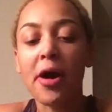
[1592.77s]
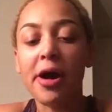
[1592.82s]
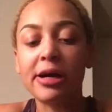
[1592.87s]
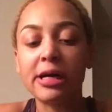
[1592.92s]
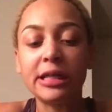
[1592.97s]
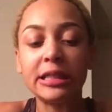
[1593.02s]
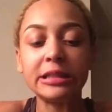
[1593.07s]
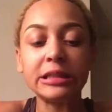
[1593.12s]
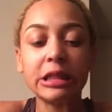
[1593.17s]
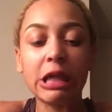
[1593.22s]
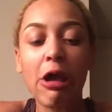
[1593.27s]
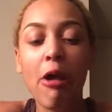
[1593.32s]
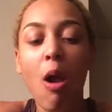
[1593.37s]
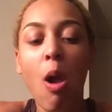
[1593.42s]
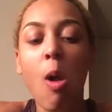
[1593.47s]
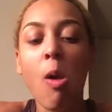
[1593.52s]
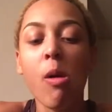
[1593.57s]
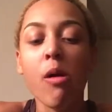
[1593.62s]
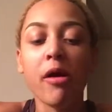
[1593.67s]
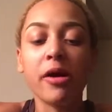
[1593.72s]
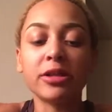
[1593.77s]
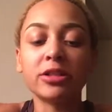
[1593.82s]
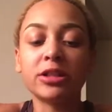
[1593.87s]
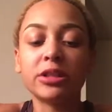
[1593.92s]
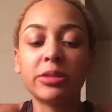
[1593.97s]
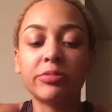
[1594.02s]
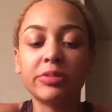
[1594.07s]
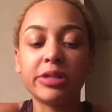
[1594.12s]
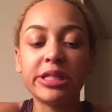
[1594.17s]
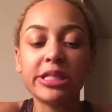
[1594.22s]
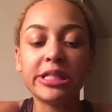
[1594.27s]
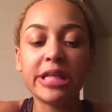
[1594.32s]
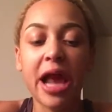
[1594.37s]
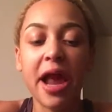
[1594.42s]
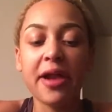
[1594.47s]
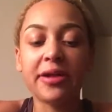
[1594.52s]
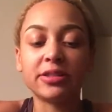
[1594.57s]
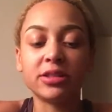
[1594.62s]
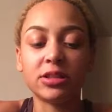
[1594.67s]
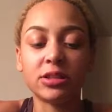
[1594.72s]
Alright. I'll dip this
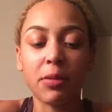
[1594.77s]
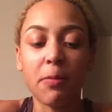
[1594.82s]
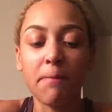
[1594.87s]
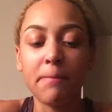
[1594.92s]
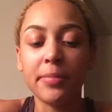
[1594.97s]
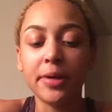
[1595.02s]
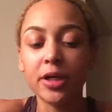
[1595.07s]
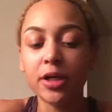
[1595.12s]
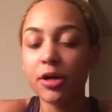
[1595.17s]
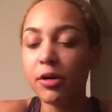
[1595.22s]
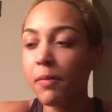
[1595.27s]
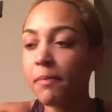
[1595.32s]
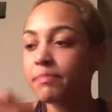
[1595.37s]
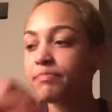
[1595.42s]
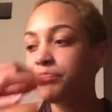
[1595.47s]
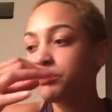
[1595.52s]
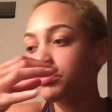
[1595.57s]
side in some butter.